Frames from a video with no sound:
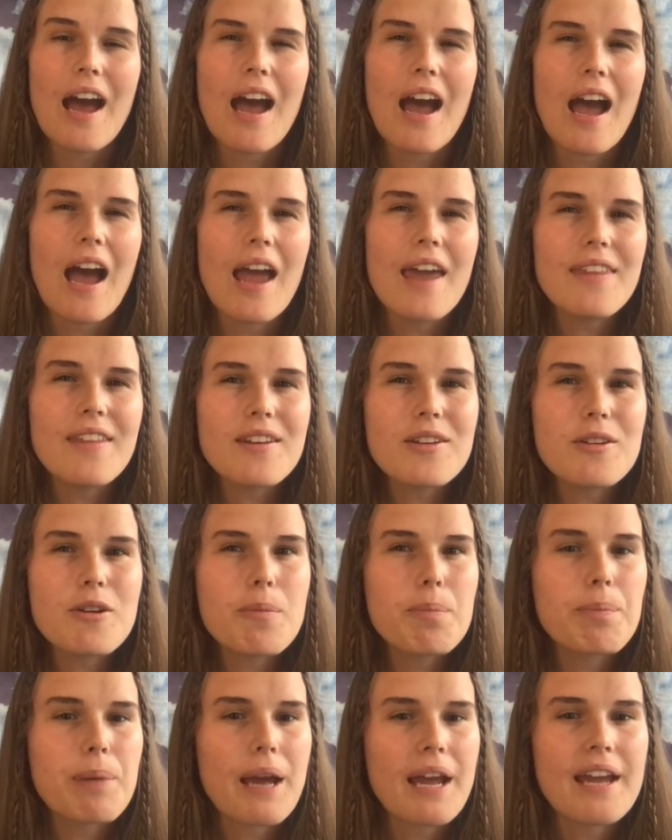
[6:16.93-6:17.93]
Either you're
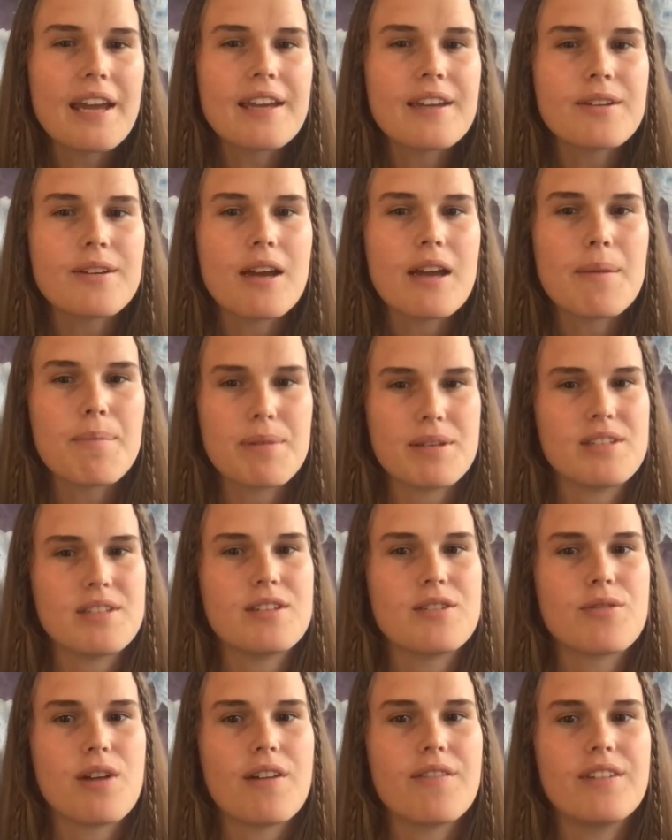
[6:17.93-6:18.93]
paying your embassy
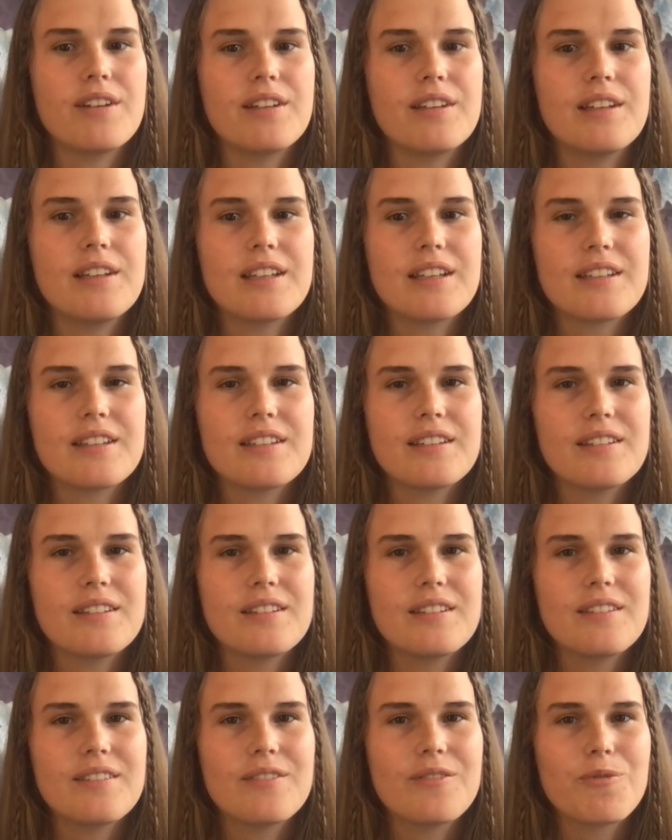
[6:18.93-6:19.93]
driver
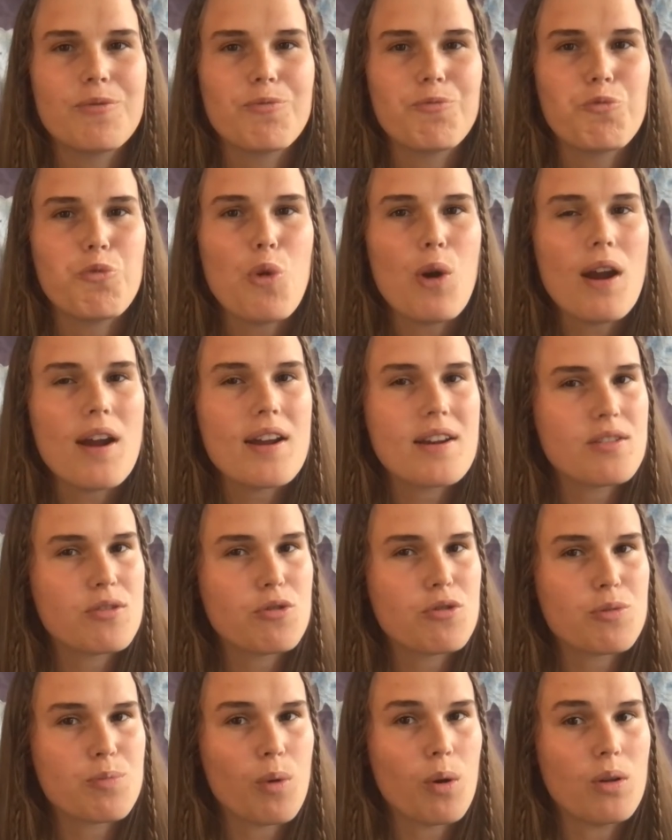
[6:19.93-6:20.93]
way too
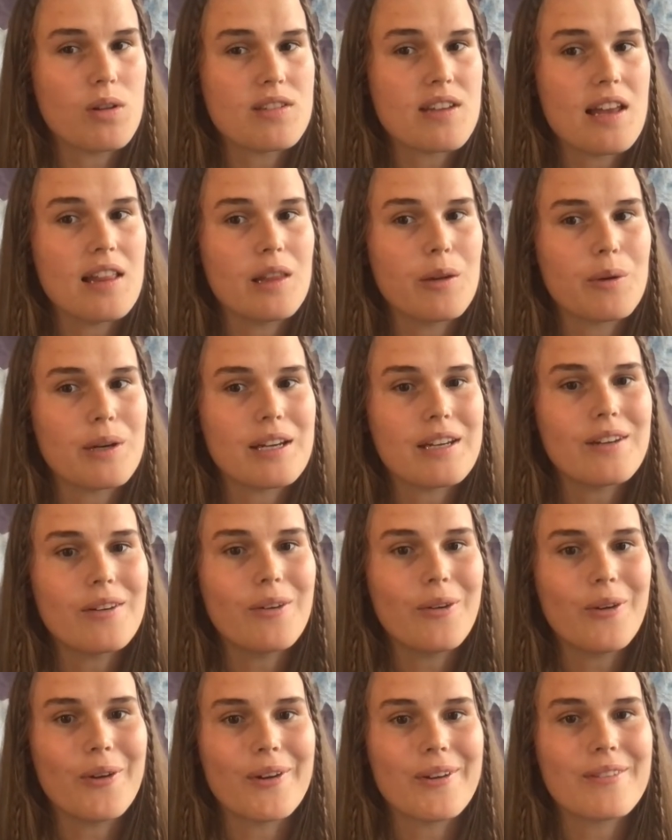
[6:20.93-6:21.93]
small salary,
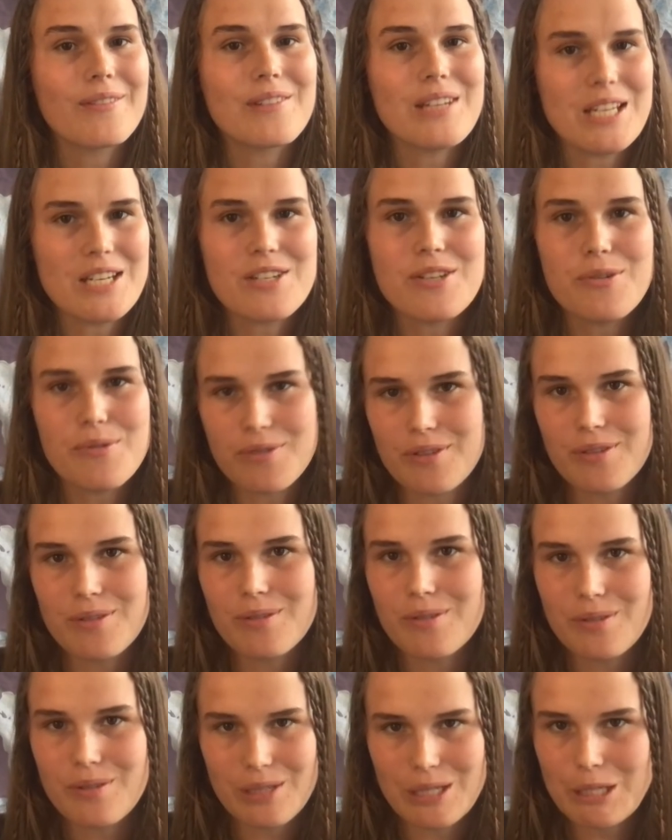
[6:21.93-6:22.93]
or he
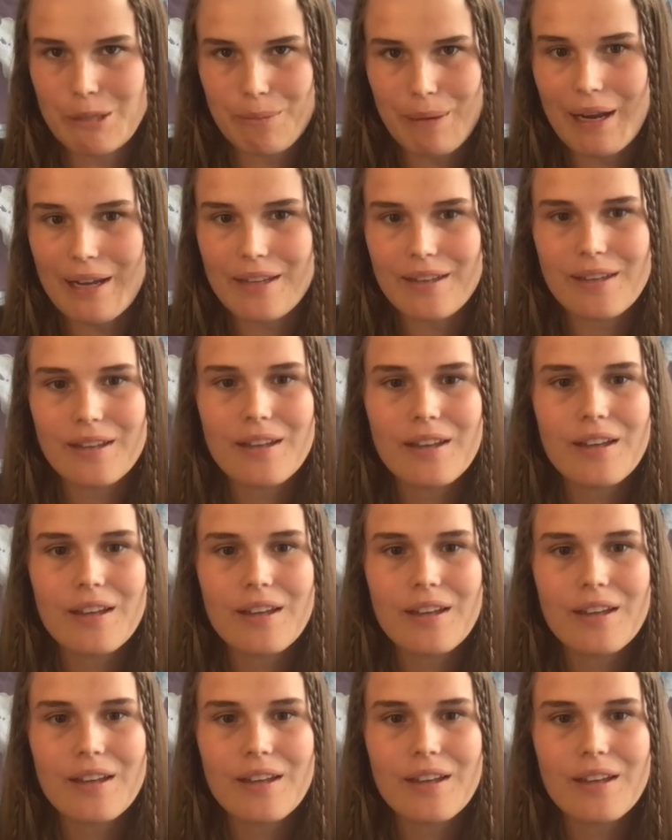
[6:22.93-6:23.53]
chooses to bike.